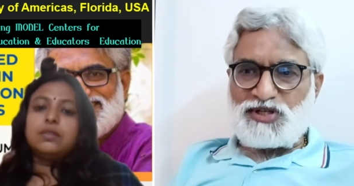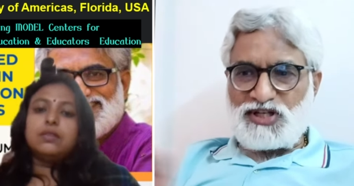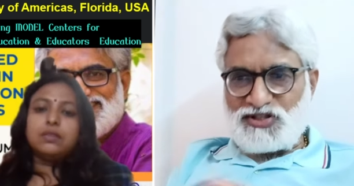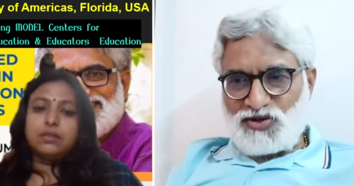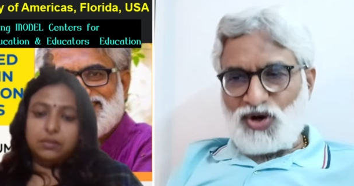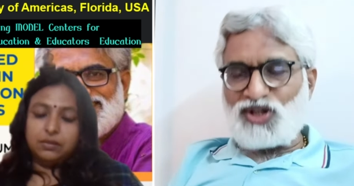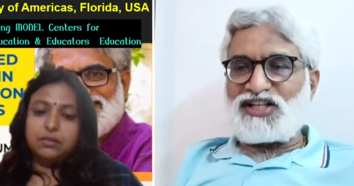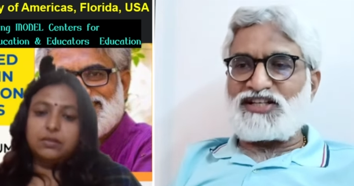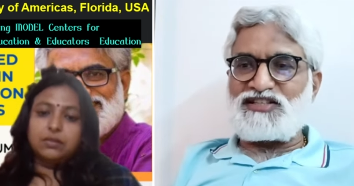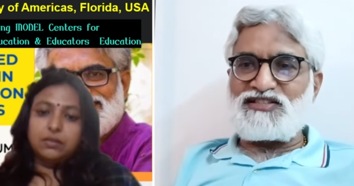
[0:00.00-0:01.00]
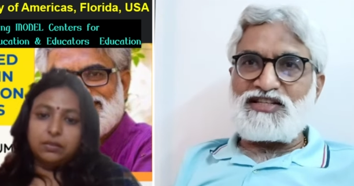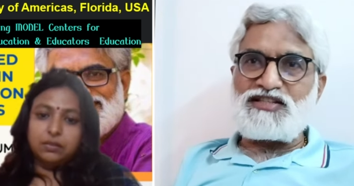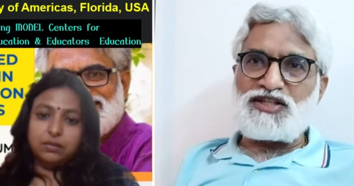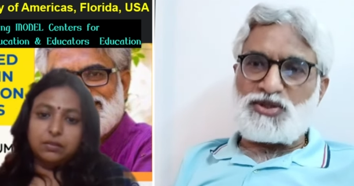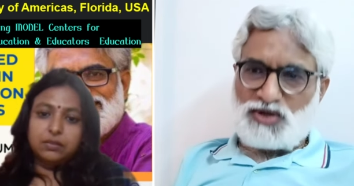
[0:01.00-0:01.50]
Speaker 1: permissions, all that is
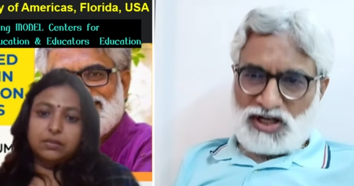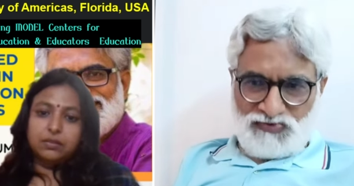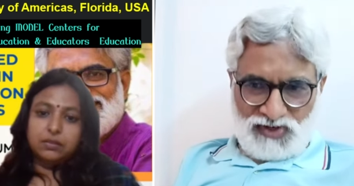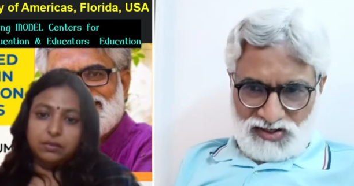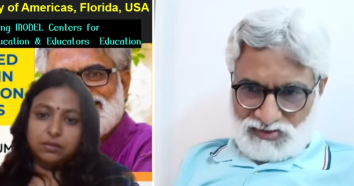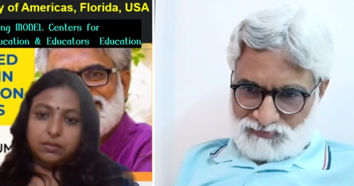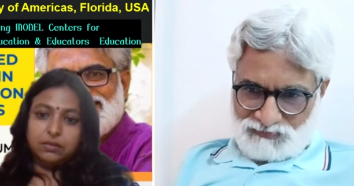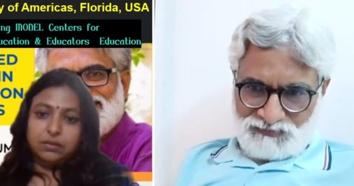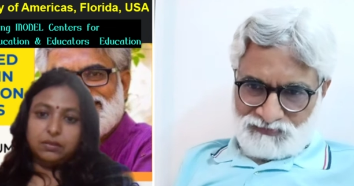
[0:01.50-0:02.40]
easy to convert.